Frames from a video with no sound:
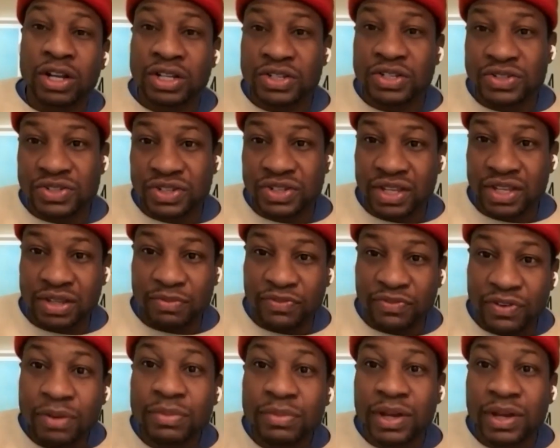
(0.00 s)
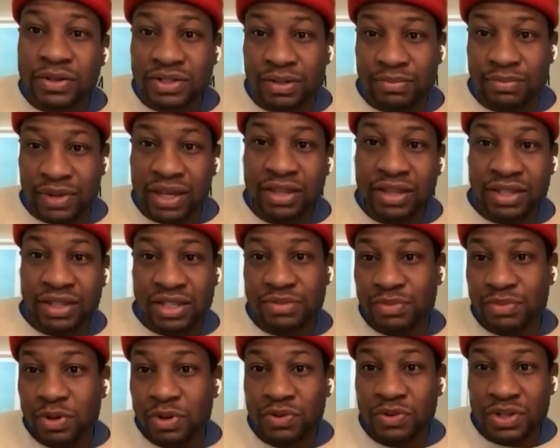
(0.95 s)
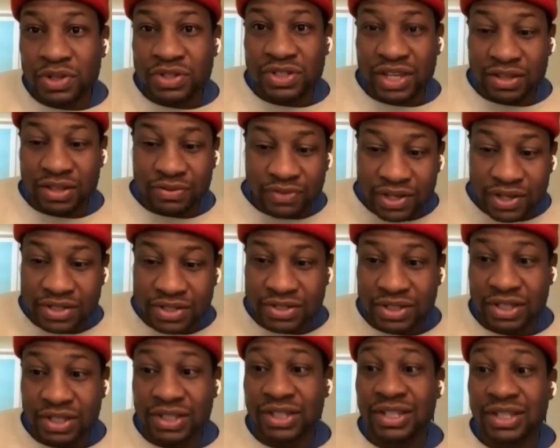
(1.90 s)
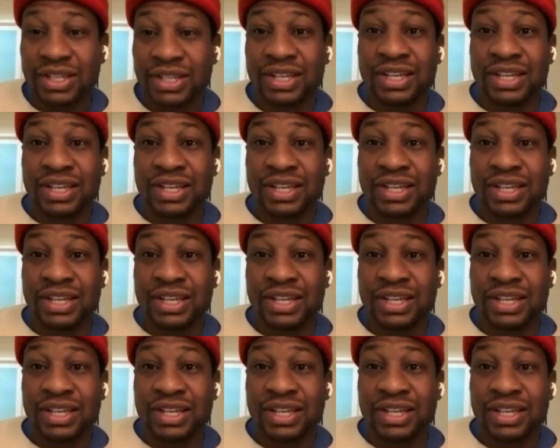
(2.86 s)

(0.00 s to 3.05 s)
artists and the filmmakers that made these movies invested